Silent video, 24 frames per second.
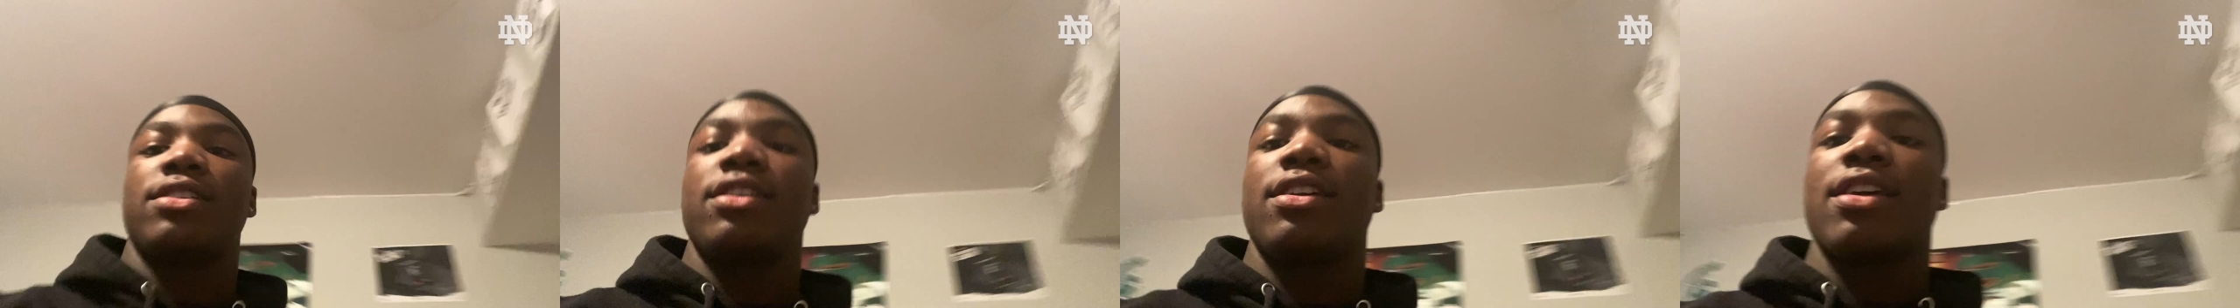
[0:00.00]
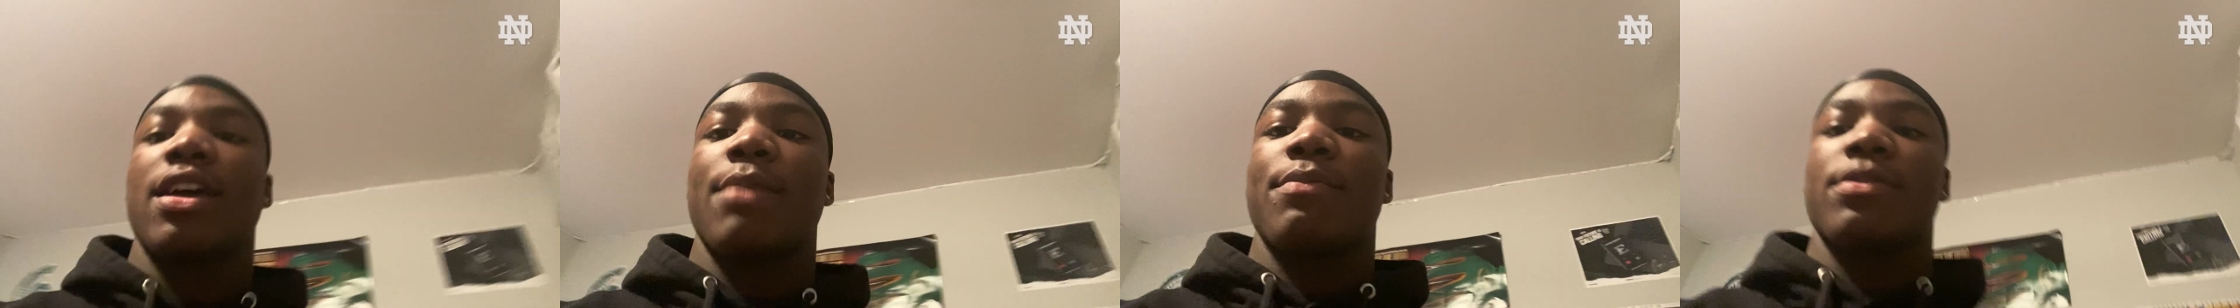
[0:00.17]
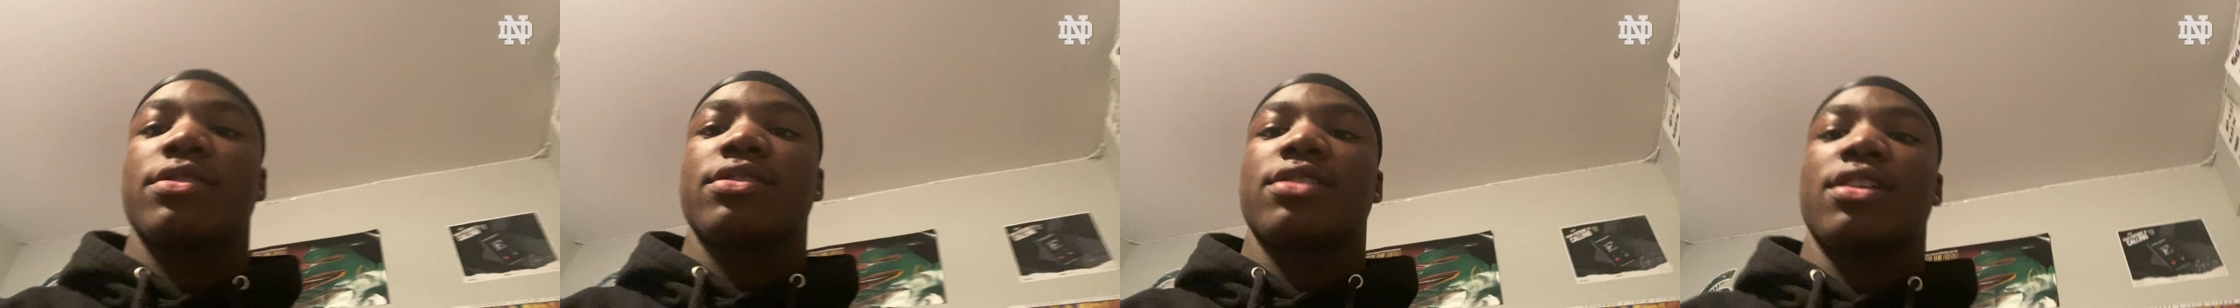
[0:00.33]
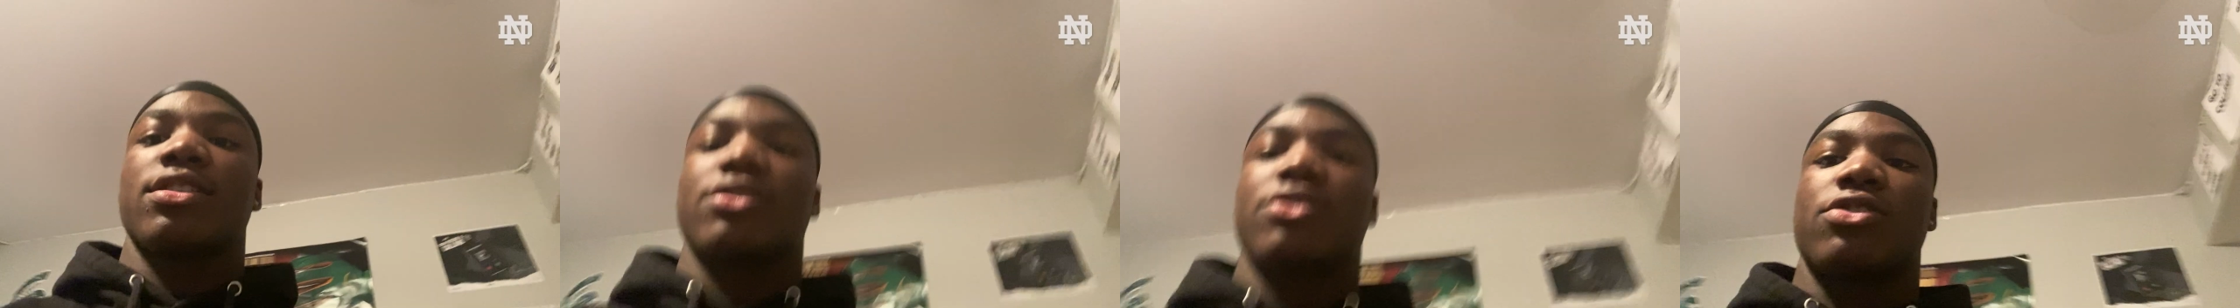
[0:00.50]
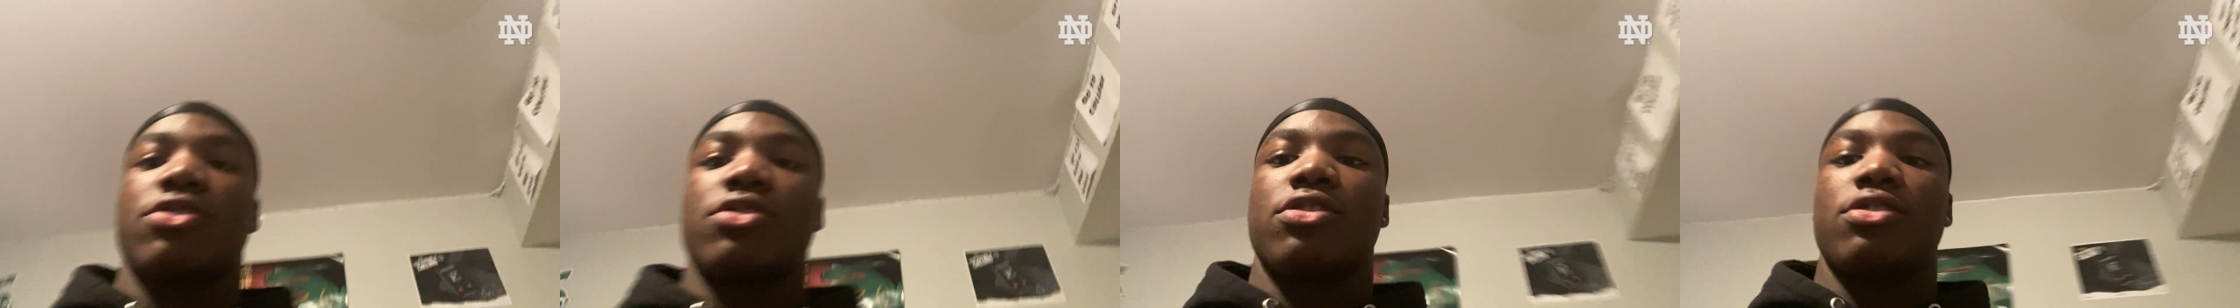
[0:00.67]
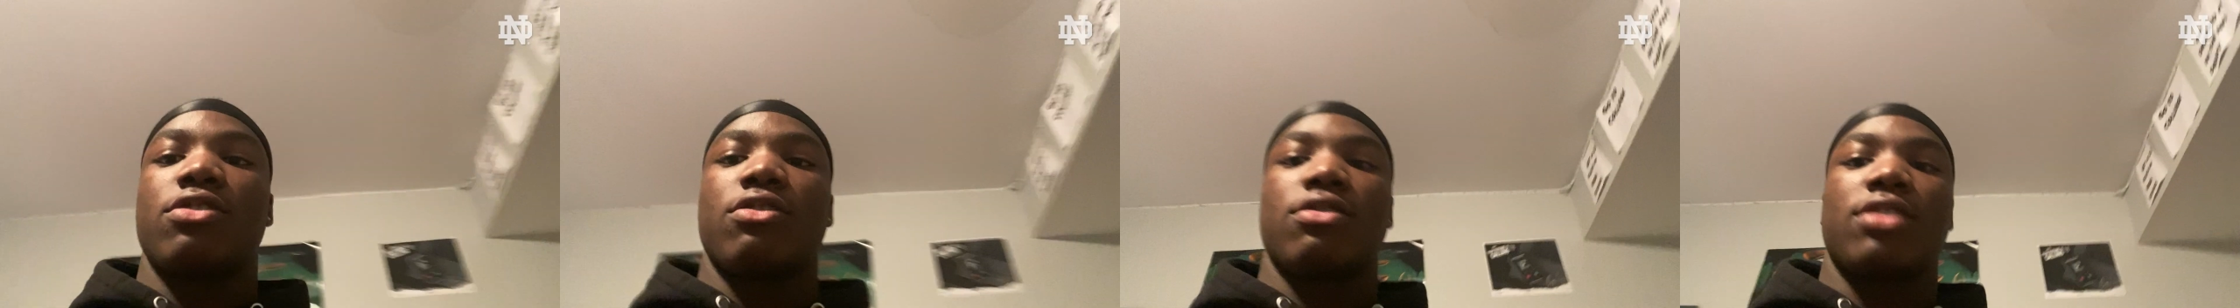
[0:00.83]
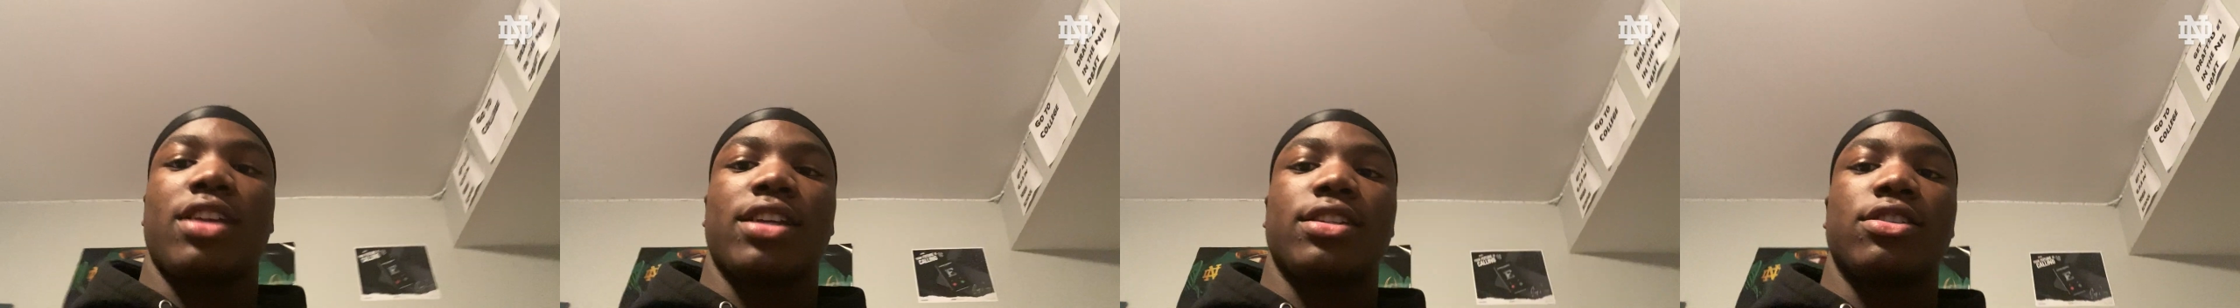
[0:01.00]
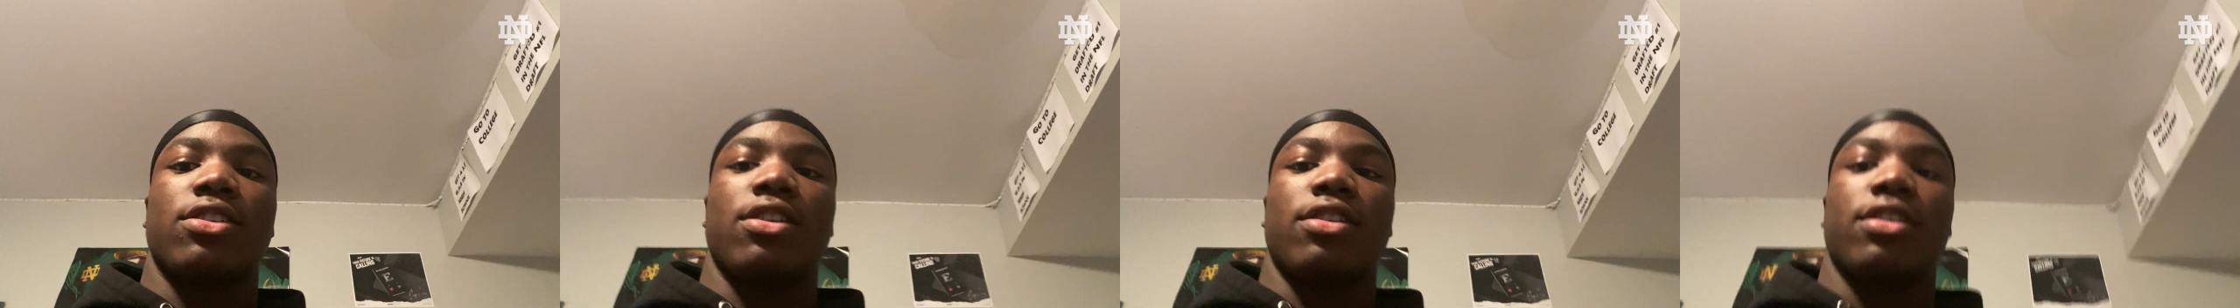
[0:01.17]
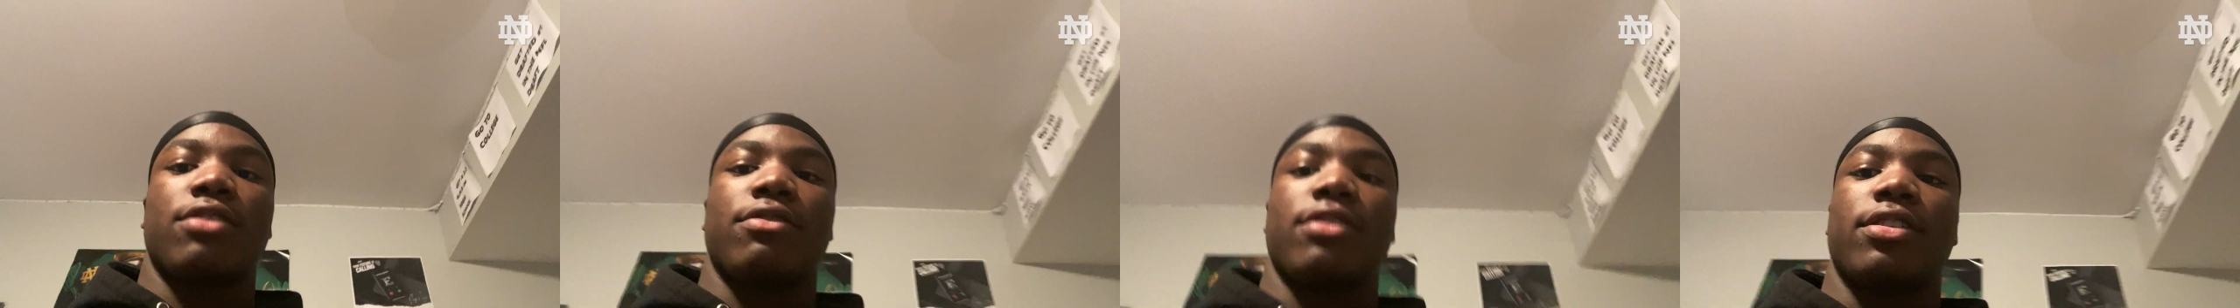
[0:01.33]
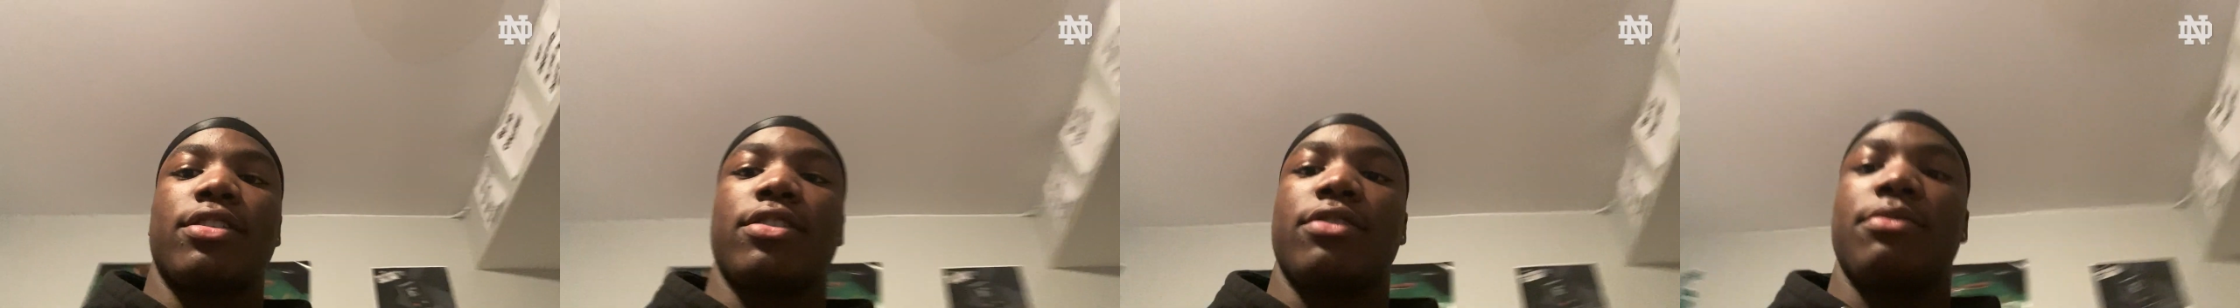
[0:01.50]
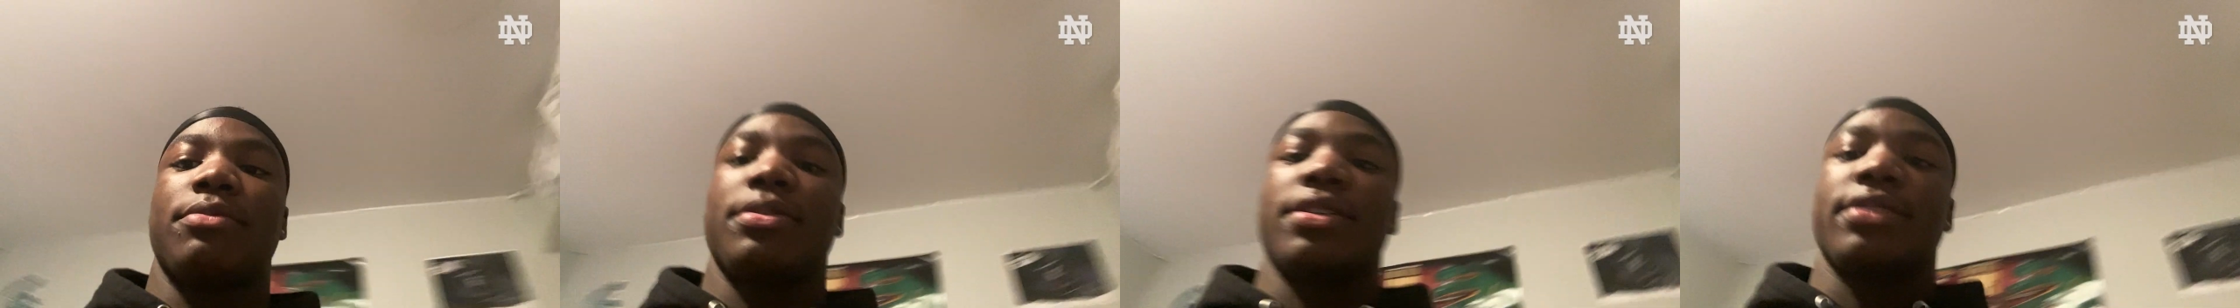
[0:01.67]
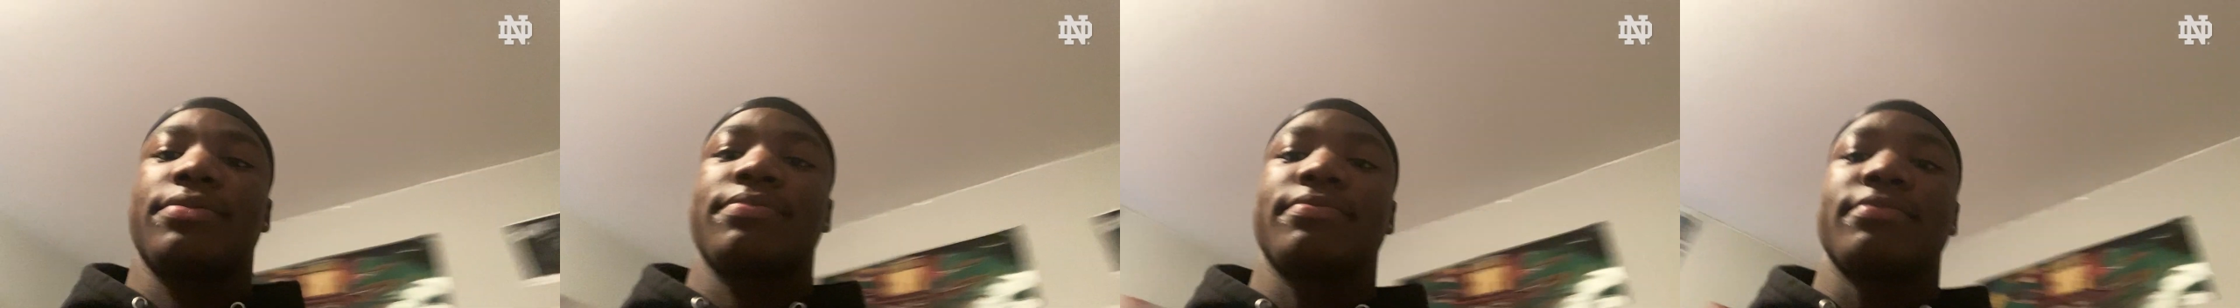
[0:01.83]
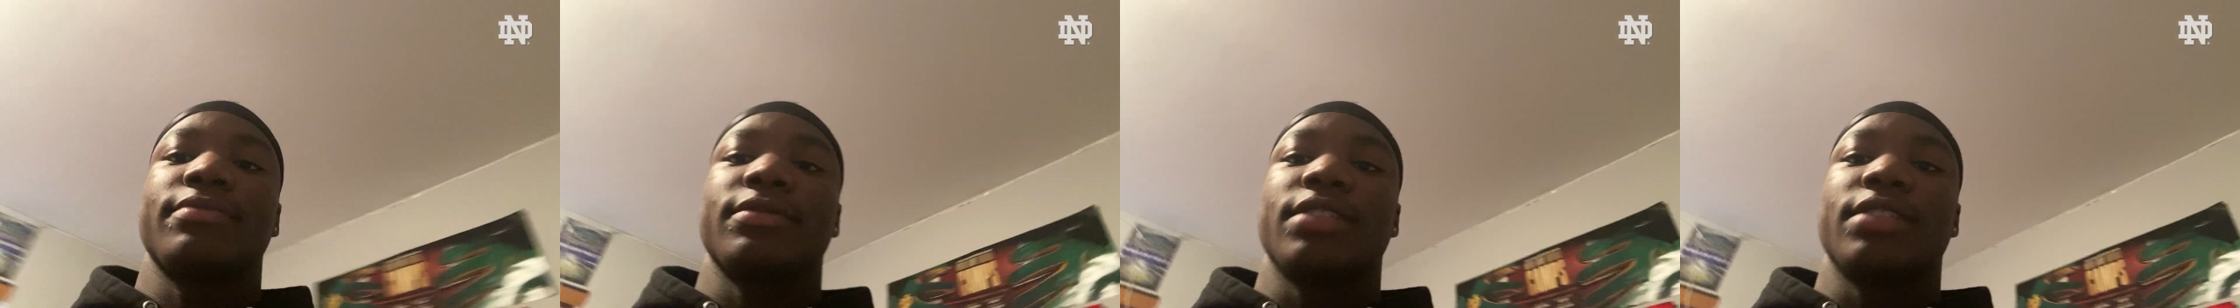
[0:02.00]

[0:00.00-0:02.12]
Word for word: She camera shot, so she don't like talking right now, but